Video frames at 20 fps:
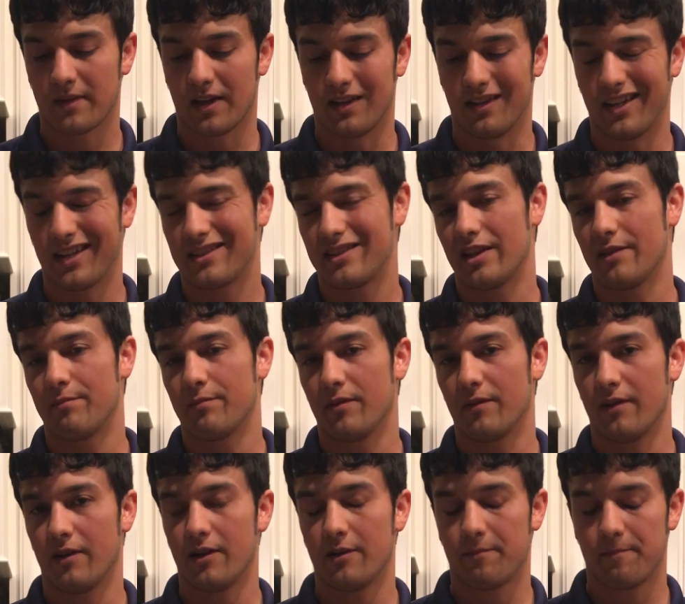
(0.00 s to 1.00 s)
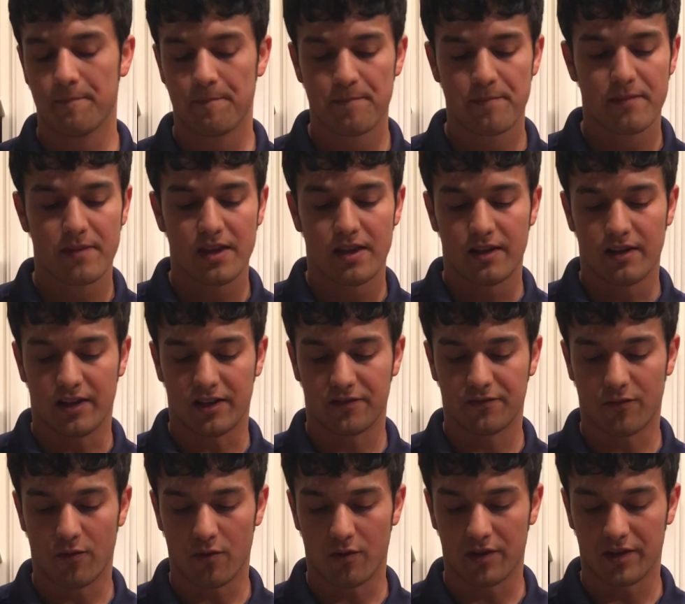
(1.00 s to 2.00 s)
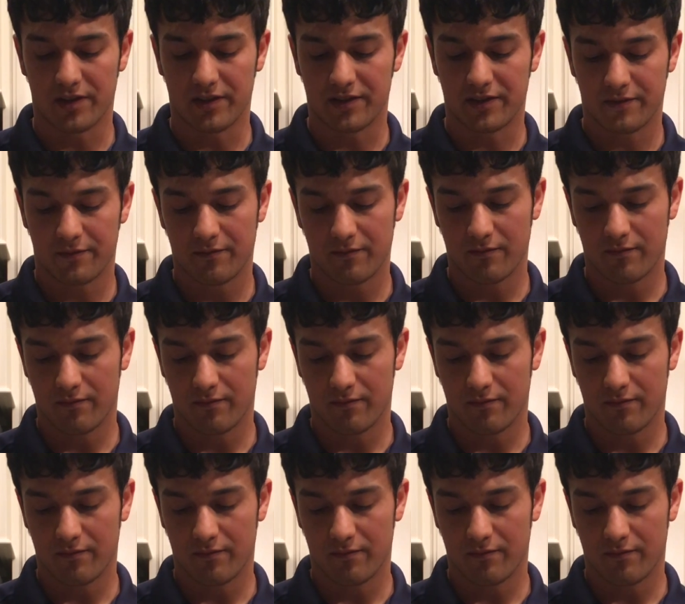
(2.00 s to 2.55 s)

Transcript: the next step up as far as